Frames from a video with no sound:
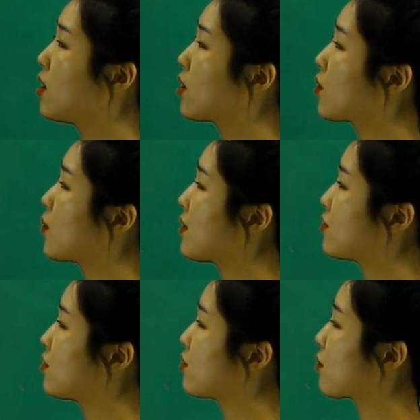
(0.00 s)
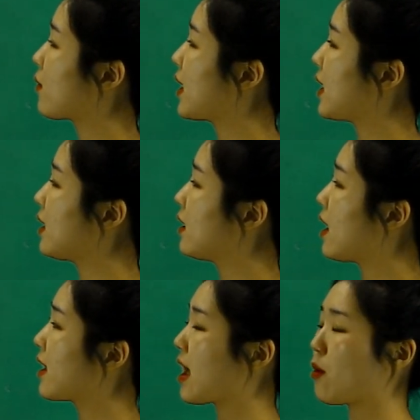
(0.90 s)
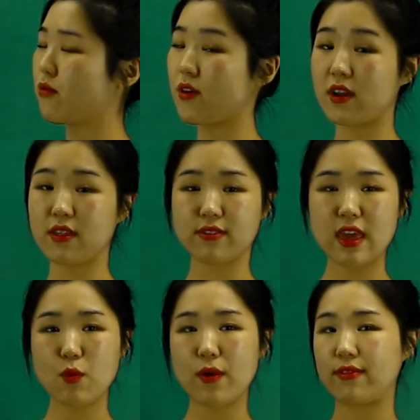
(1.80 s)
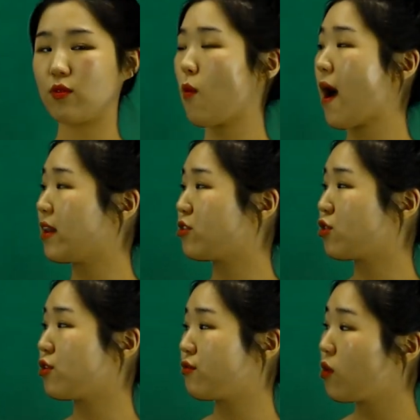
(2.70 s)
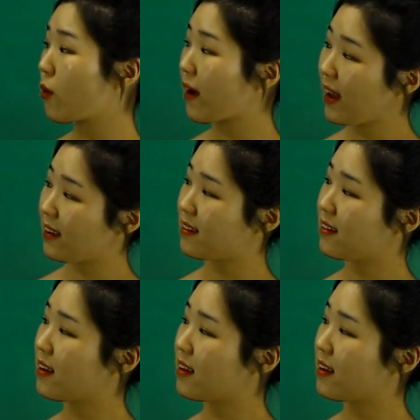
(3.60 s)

Question 3. Again, we've got another sequence, 1, 2, 4, 8.